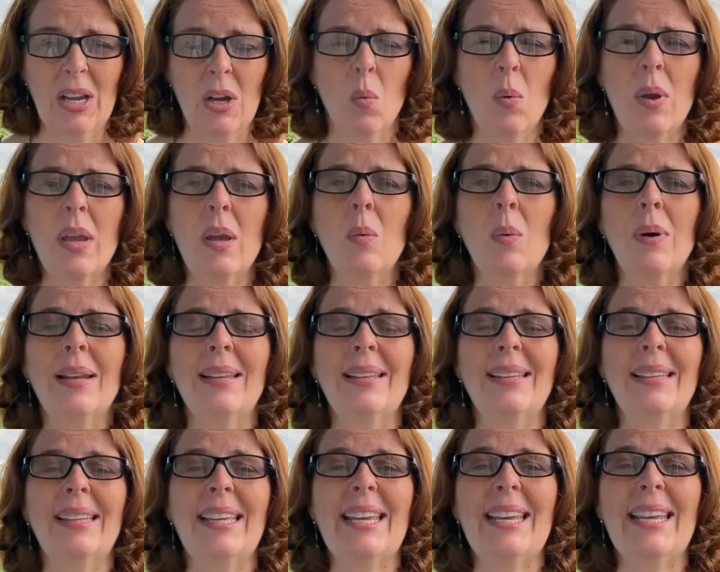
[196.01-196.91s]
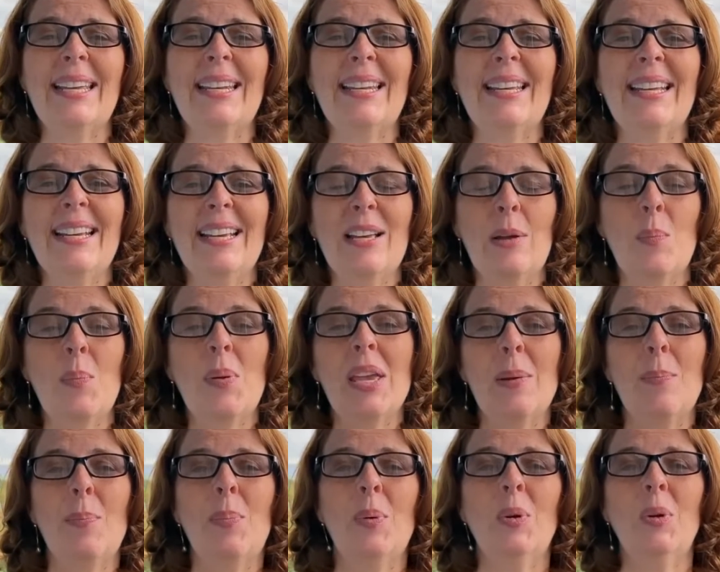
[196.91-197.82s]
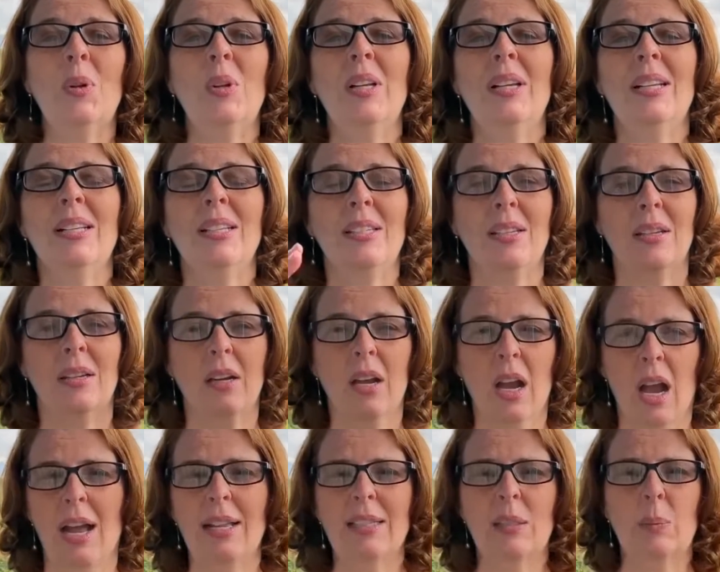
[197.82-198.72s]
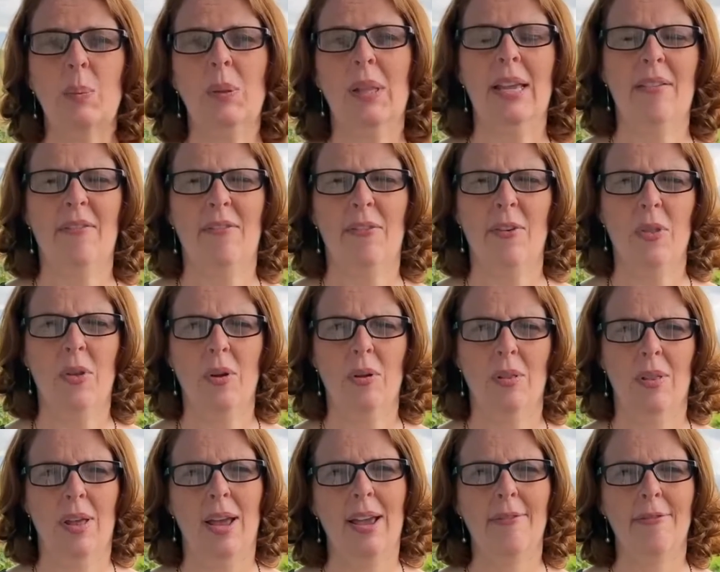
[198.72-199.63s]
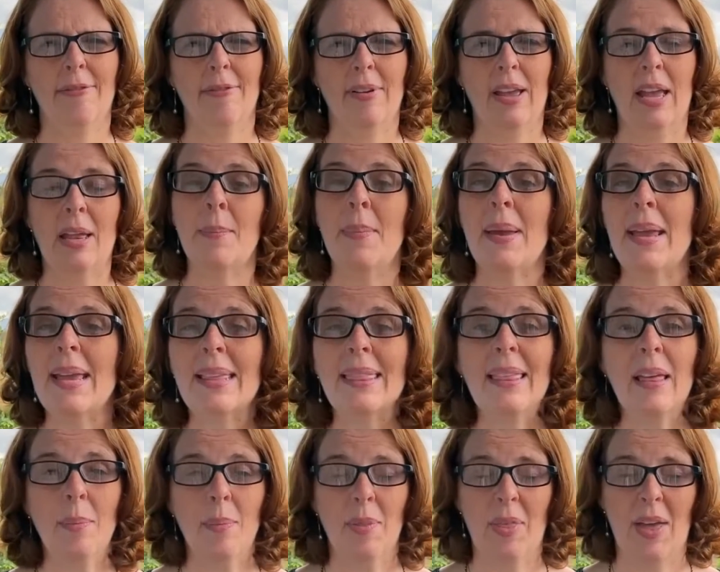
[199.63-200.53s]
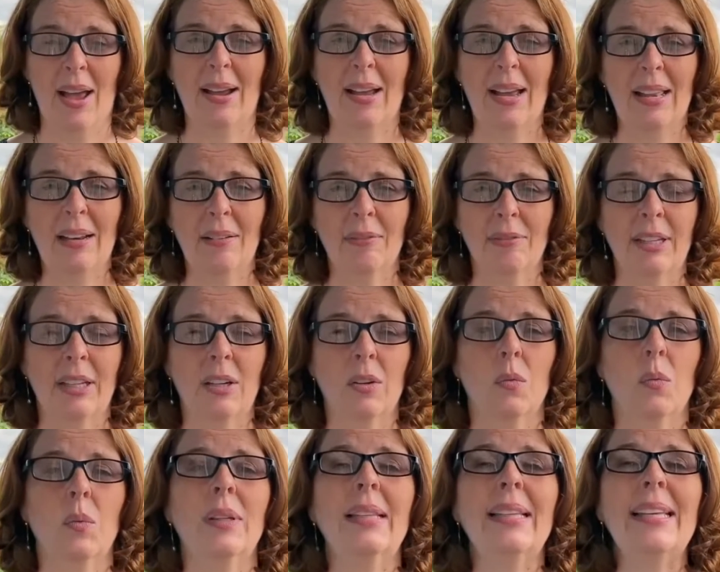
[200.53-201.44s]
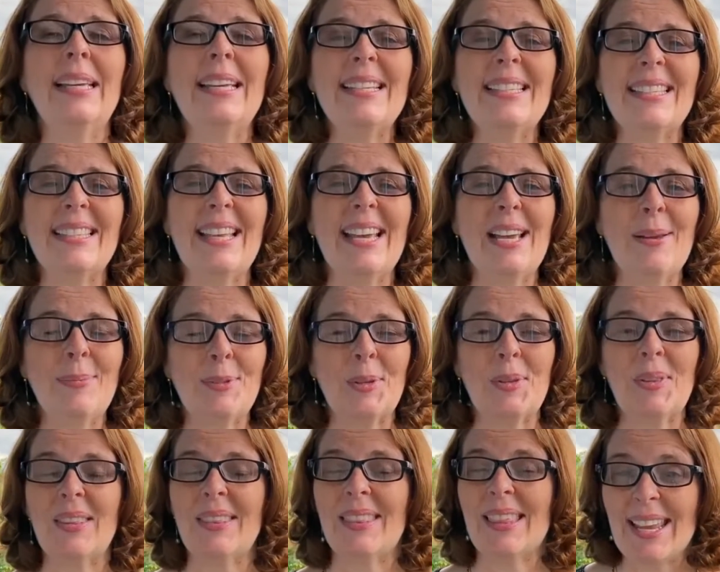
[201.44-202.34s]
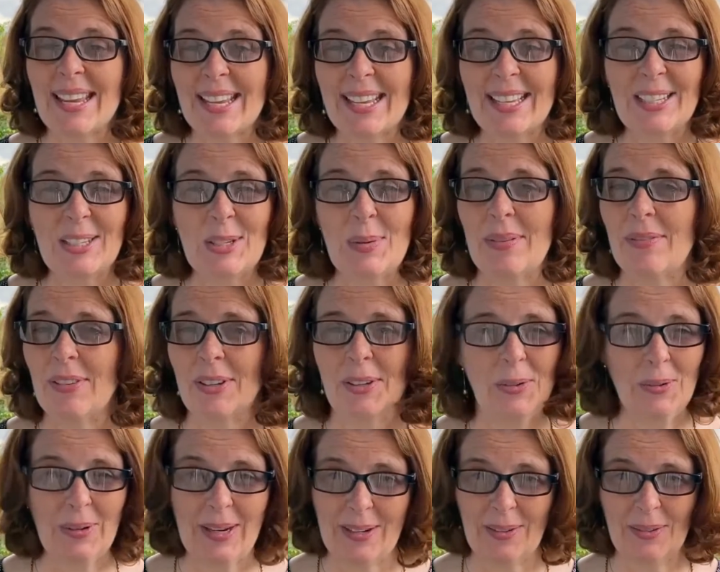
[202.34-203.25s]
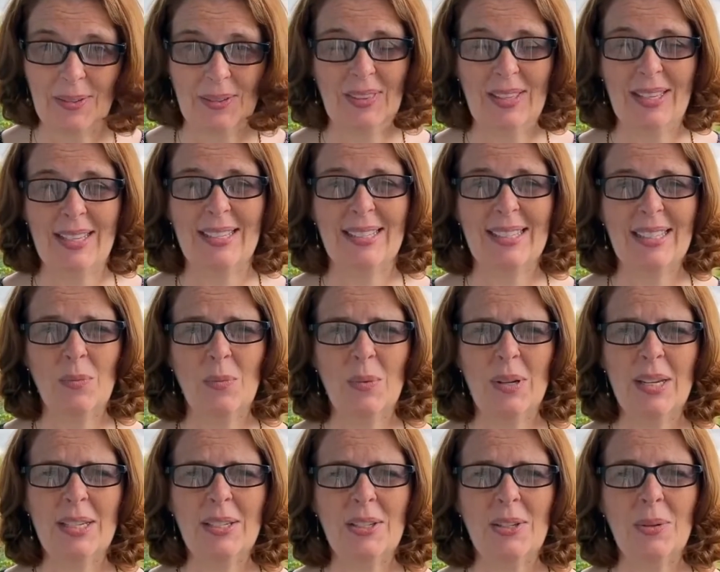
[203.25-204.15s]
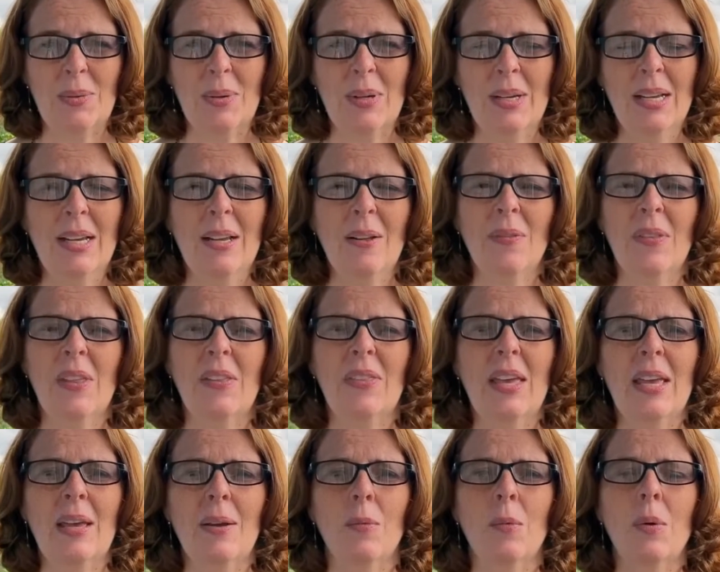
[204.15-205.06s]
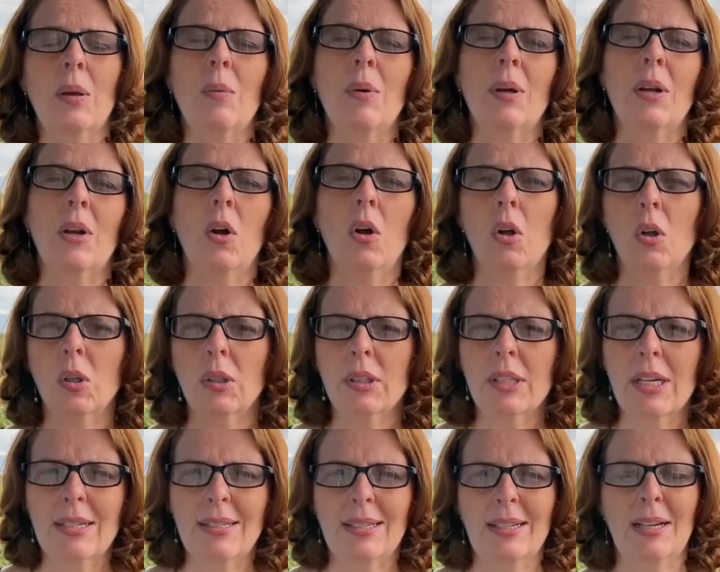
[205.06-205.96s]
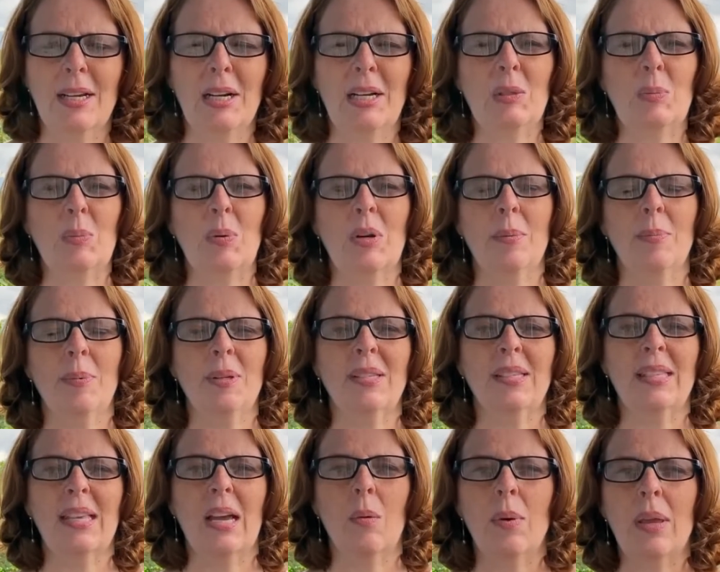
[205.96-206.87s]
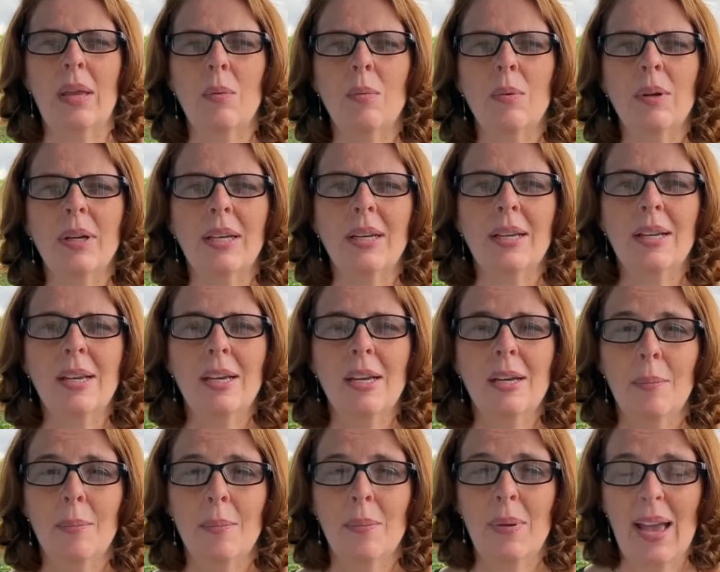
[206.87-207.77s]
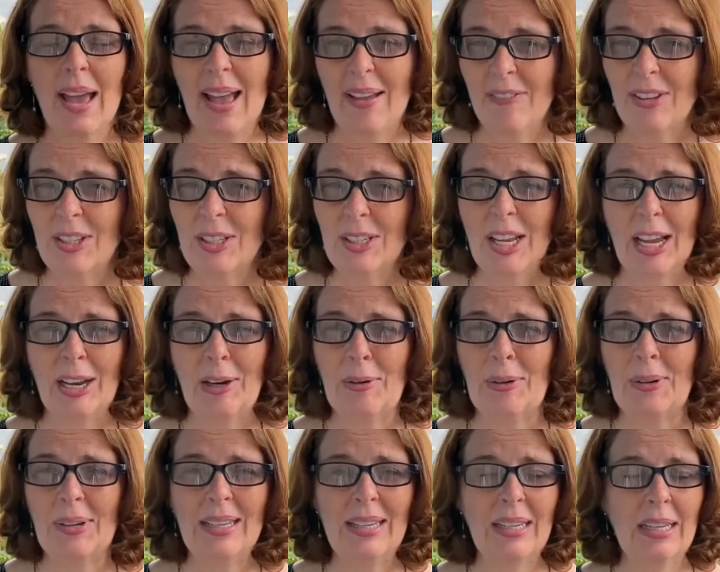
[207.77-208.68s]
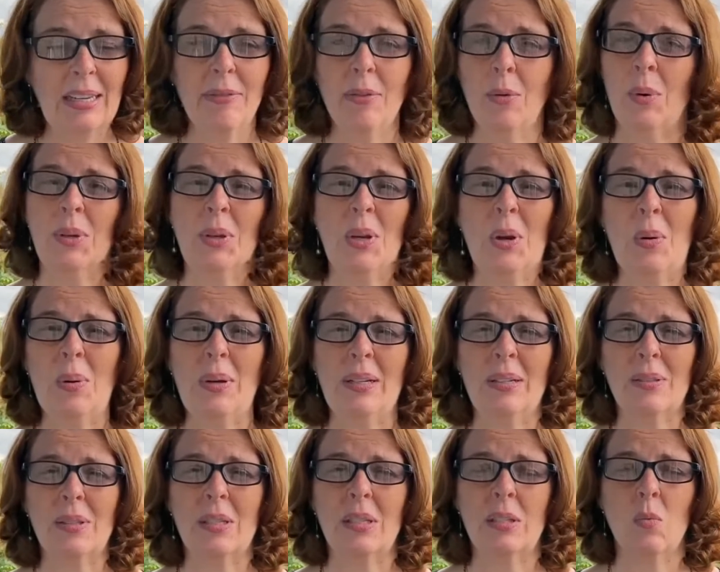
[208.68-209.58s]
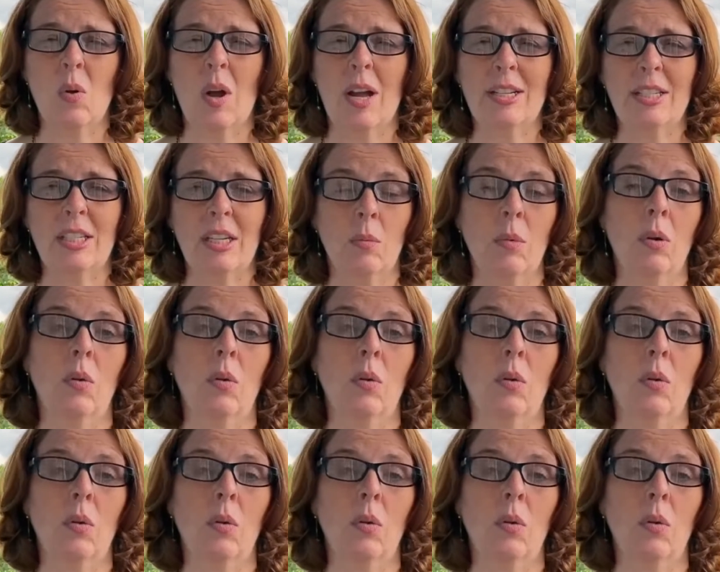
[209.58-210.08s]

We want to lead people to God's plan for their life and make them that kind of leader. Release them so that they can do even greater things than we do, that we would hold on to God's purpose, that we would have integrity even when no one else is watching.